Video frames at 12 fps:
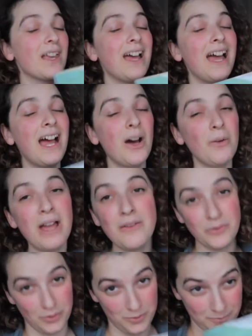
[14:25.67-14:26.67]

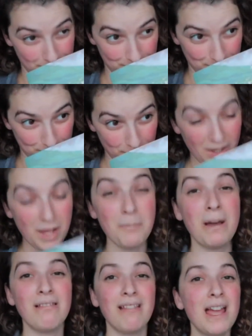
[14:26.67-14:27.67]
However,
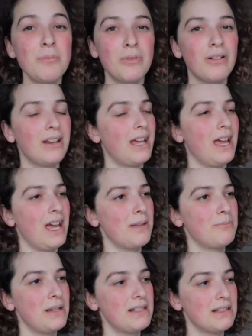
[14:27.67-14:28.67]
my library
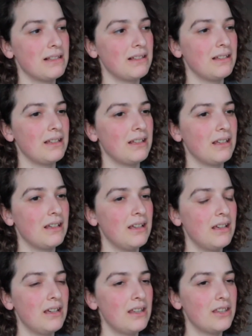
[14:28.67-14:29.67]
had basically
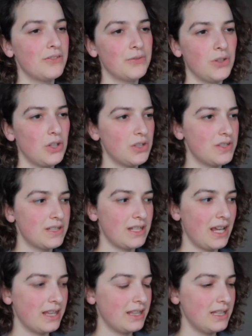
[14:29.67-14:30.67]
the first,
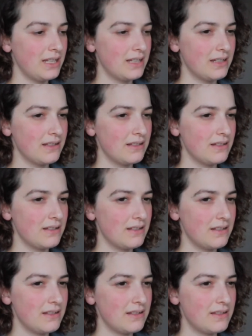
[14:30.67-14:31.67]
I think,
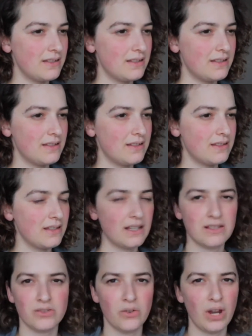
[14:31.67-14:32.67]

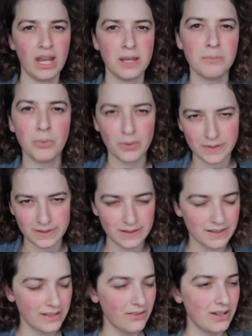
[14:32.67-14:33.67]
6 or 8 books in the
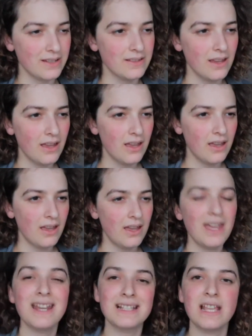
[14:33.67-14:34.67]
series,
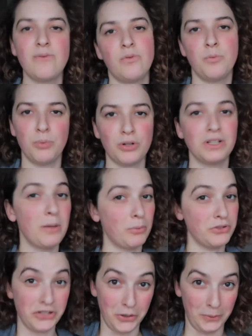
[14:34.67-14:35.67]
except for book number
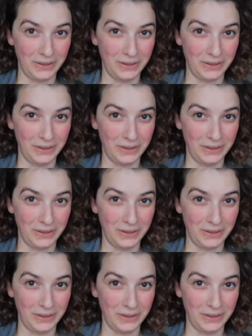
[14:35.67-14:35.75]
2.